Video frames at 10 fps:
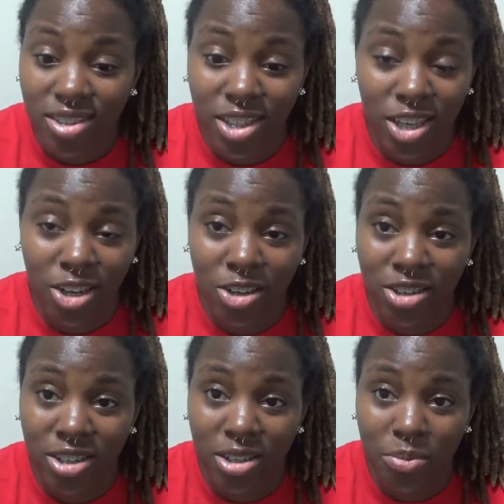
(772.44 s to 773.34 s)

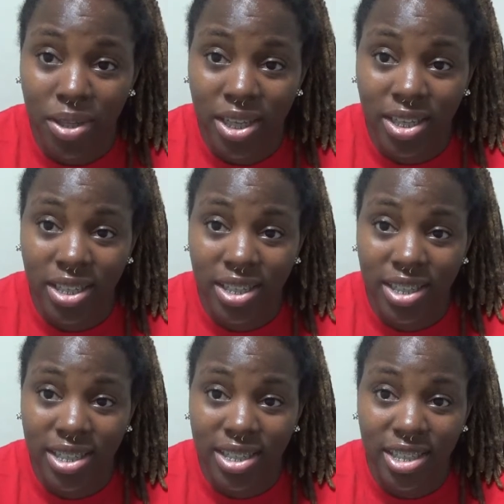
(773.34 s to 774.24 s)
their
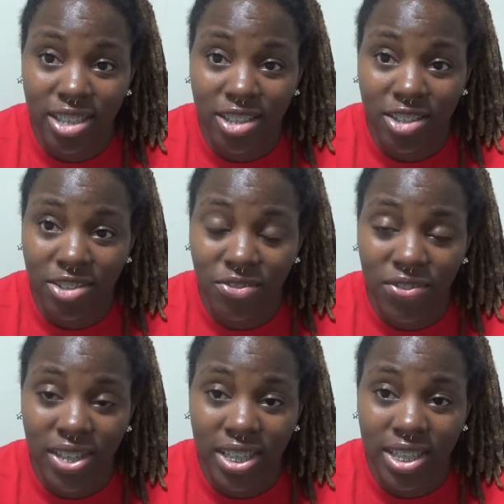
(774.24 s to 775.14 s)
opinion,
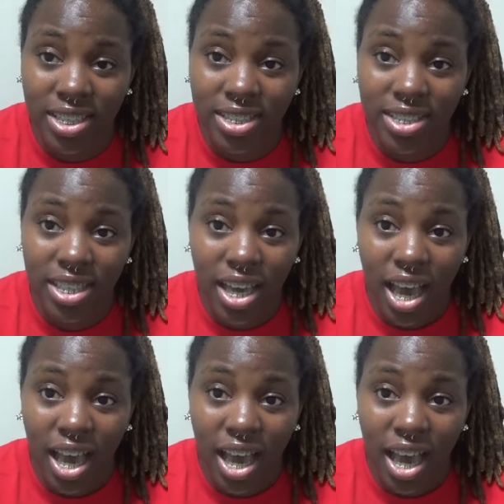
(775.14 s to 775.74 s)
feelings.